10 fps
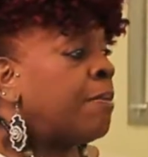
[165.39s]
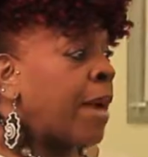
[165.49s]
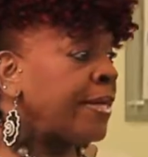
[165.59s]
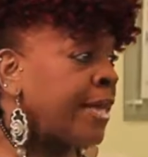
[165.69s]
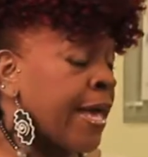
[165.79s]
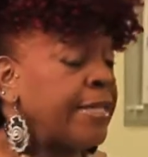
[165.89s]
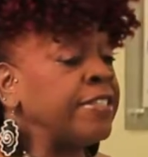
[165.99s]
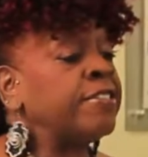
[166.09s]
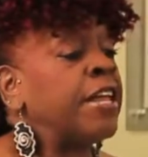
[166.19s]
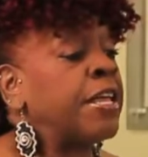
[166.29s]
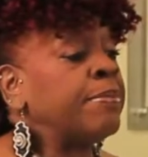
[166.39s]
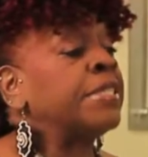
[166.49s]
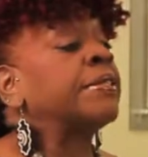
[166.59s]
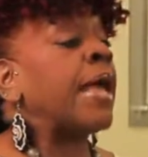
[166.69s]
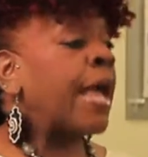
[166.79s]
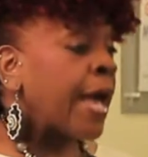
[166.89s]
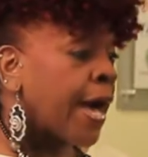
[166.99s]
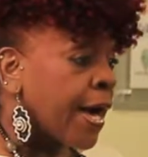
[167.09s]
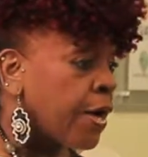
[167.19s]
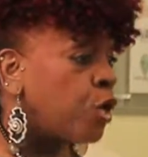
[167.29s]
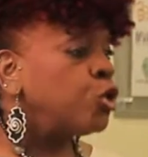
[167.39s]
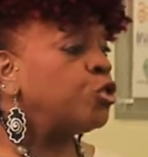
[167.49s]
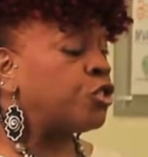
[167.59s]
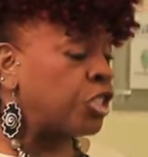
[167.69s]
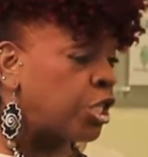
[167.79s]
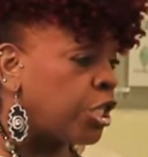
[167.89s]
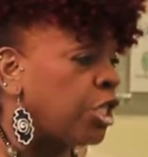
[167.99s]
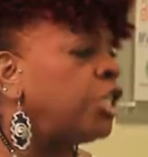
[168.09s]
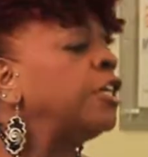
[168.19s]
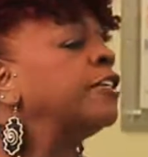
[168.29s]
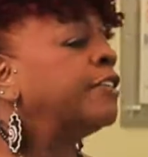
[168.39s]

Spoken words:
my daddy's name is L.Z.